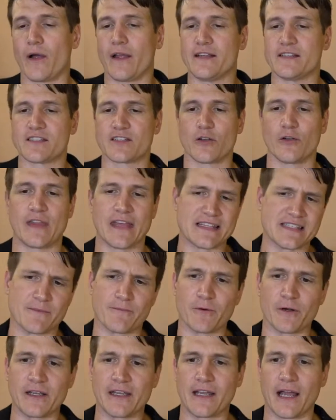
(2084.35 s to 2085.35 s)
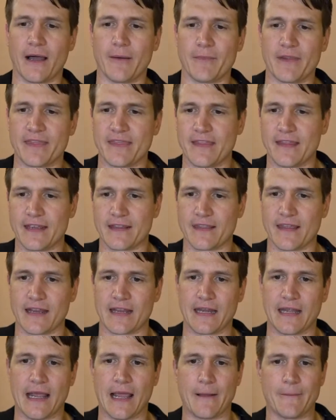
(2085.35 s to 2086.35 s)
And so that's a pretty common thing that
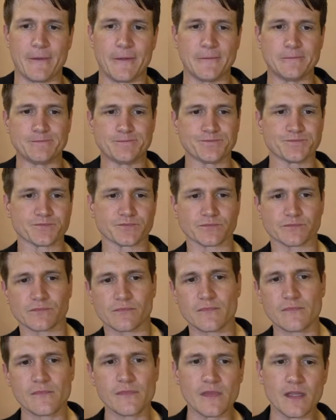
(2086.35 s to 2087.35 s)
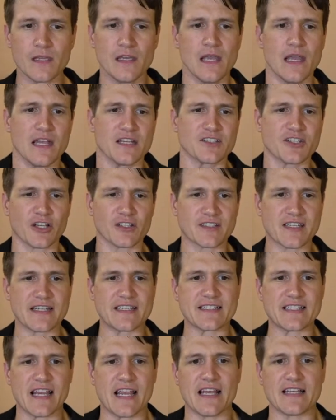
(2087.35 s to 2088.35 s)
can happen. Chelsea
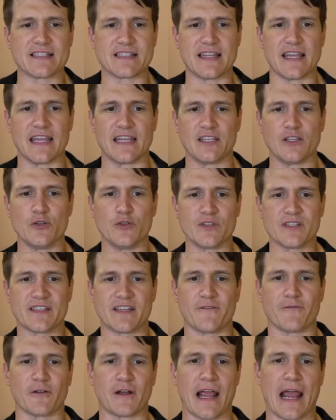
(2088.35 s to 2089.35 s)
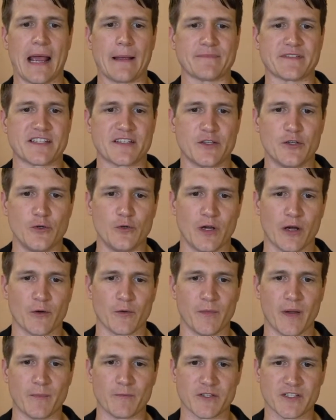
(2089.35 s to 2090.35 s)
says they use different apps too. I
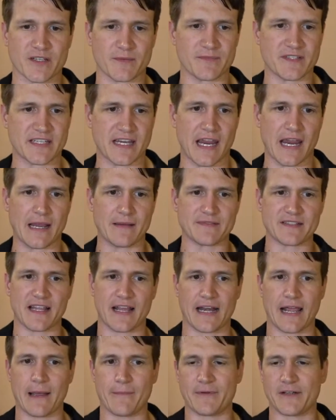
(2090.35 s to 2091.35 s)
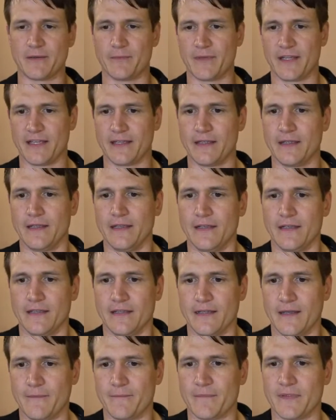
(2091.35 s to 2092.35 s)
remember some scams that happened to me.
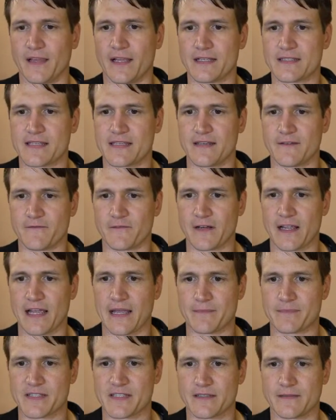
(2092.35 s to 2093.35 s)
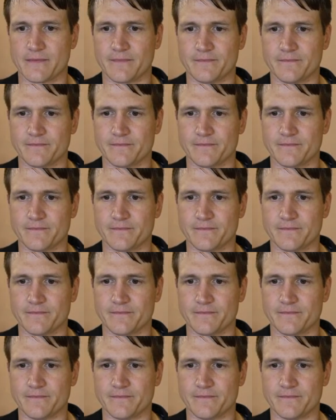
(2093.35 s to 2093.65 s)
Yep, lots of different apps.